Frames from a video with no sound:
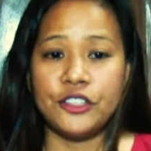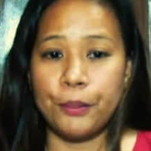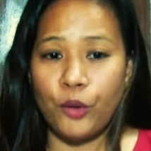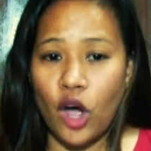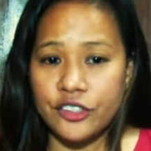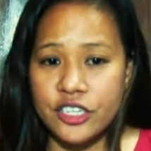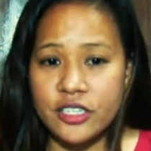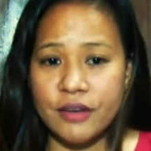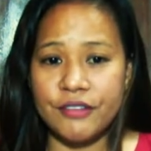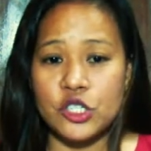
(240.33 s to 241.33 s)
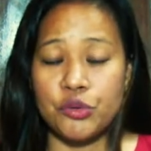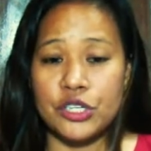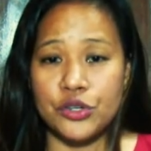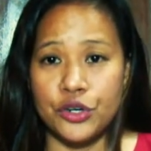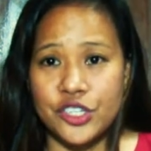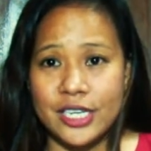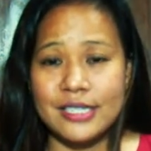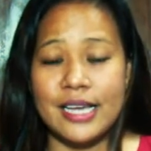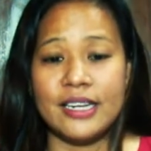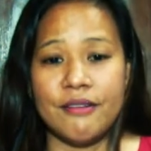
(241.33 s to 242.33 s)
the product of his researches
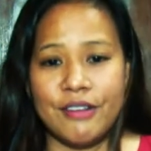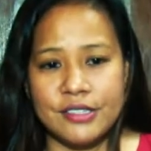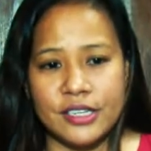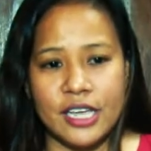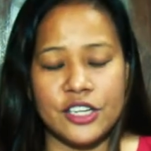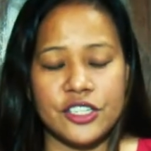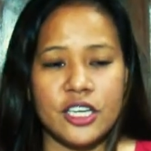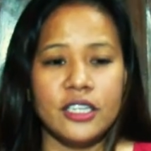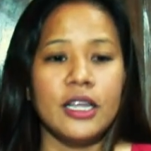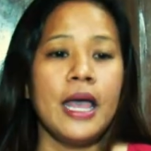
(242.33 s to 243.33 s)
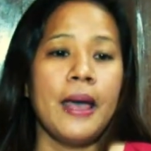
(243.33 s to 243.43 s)
and investigation.